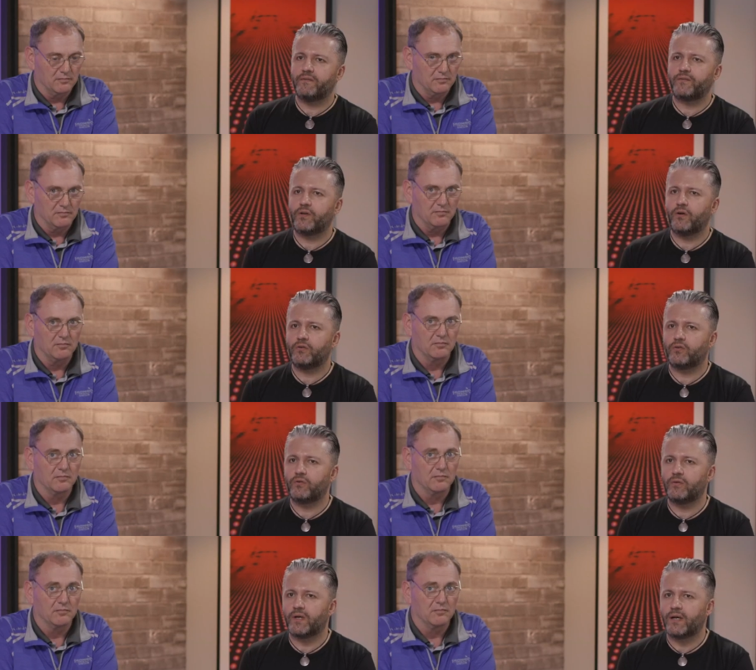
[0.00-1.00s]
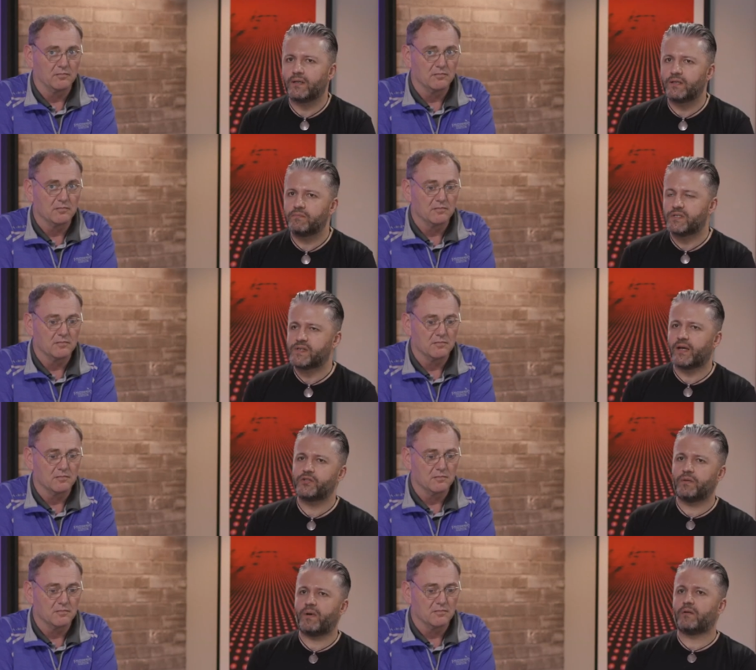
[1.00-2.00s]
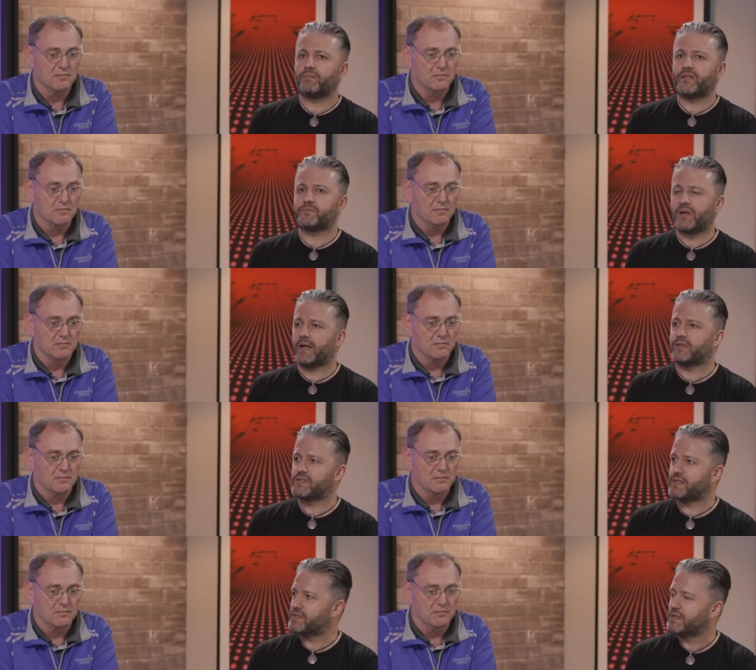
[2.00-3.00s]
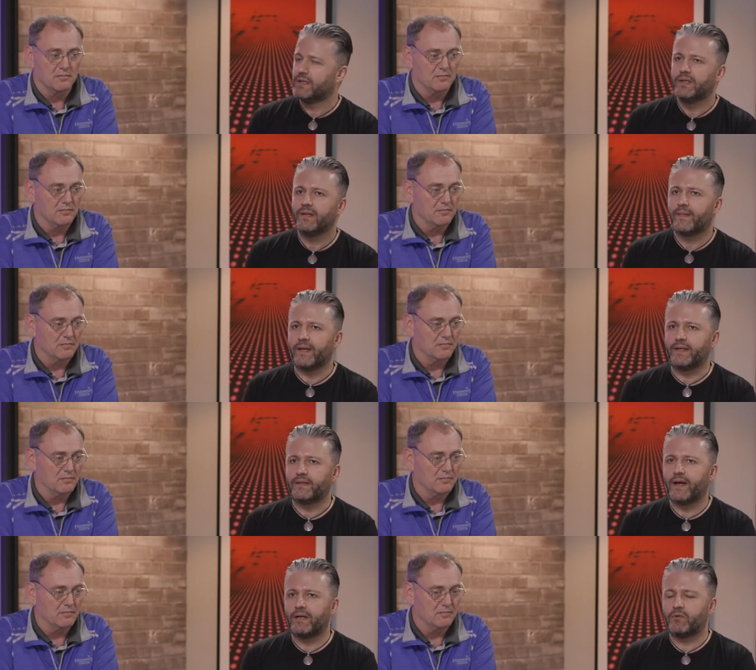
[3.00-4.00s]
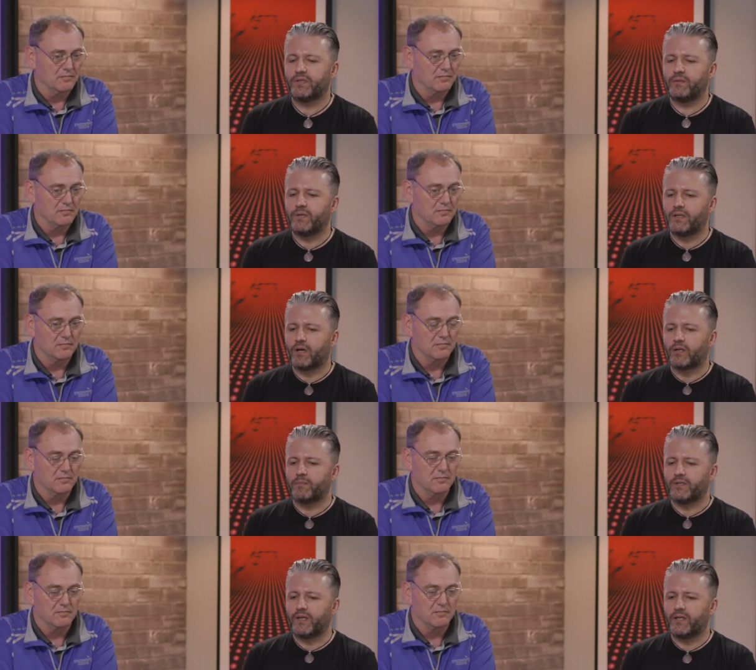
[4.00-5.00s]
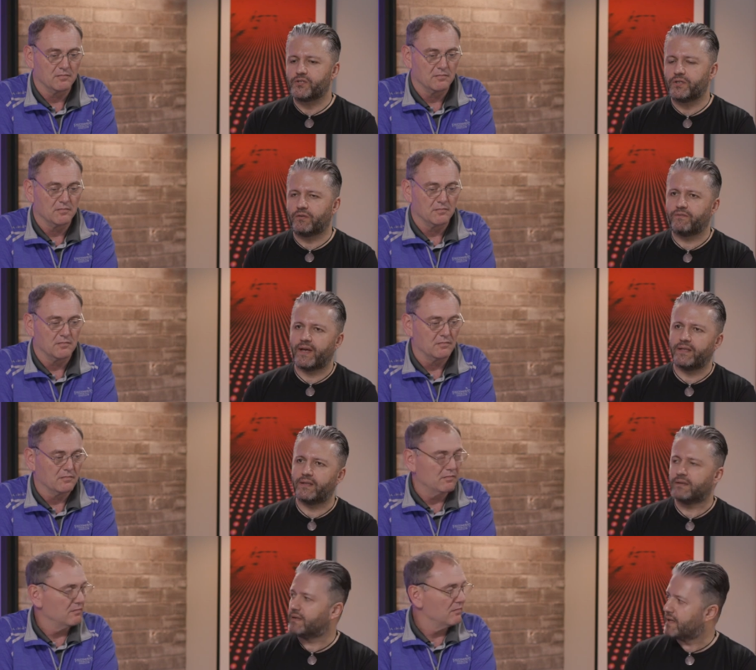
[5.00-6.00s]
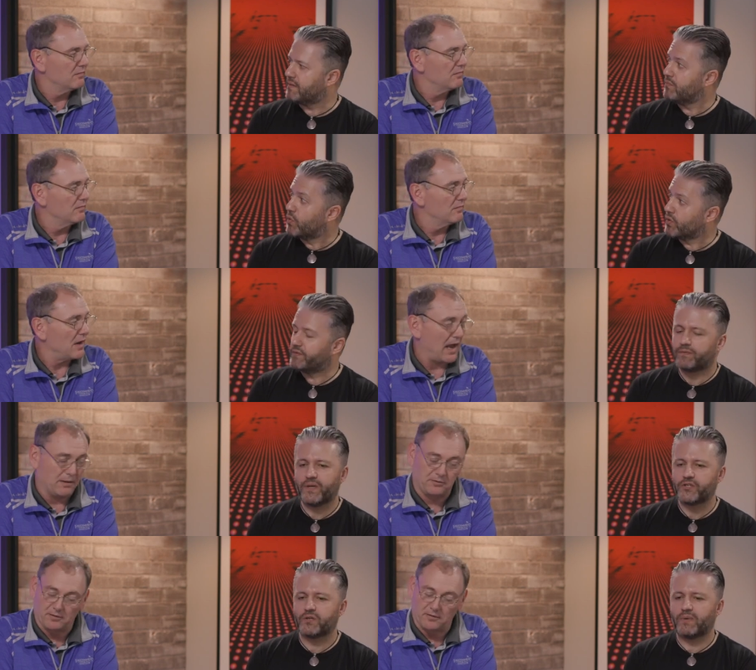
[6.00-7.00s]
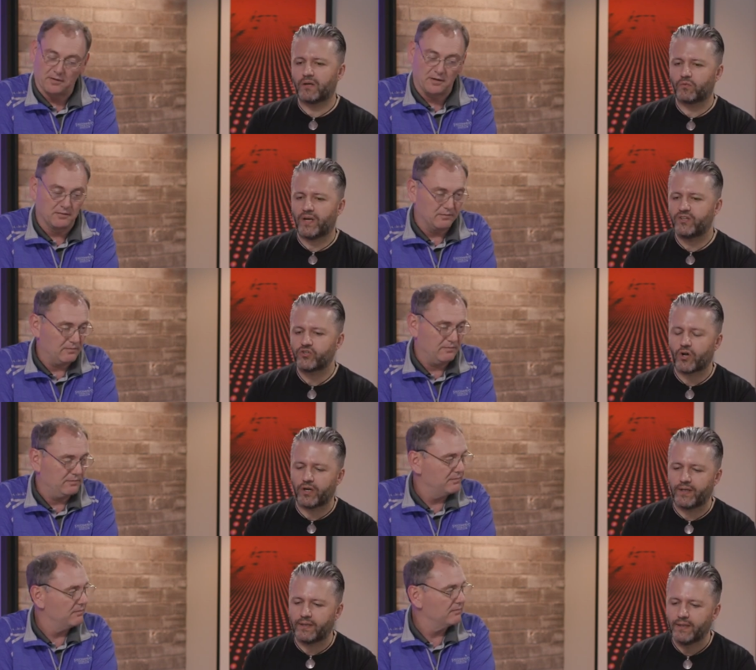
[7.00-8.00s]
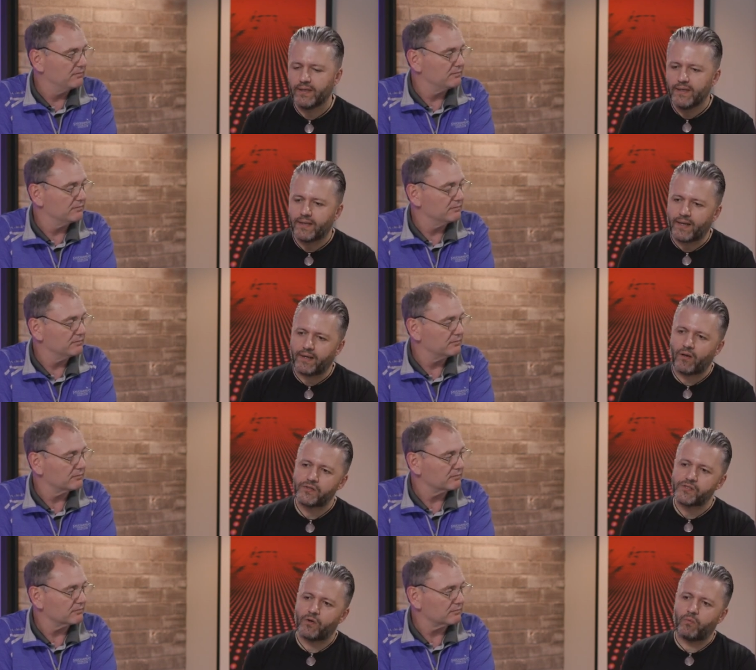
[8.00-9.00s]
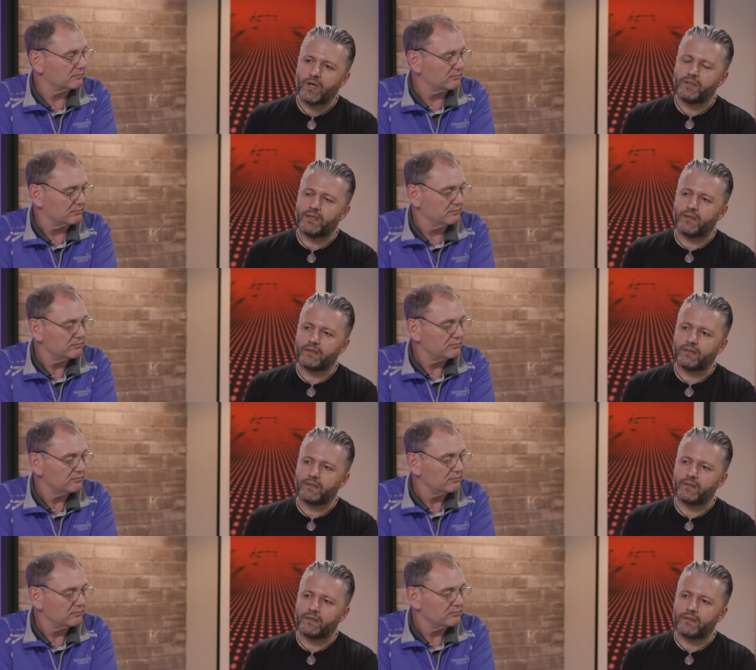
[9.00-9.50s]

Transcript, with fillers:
Speaker 1: if you go to uh, the, the, section about best practices in DynamoDB documentation, you'll find um, more information Absolutely. about write sharding and also what the